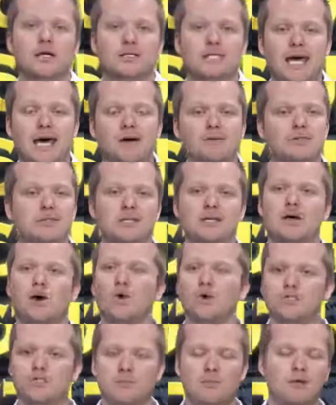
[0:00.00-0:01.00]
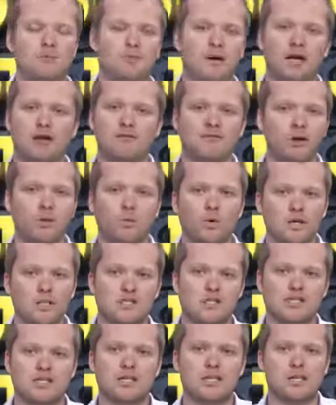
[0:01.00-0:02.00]
down to the ultimate benefit. What is
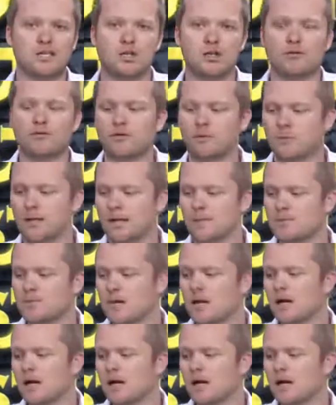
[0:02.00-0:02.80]
this going to do for me?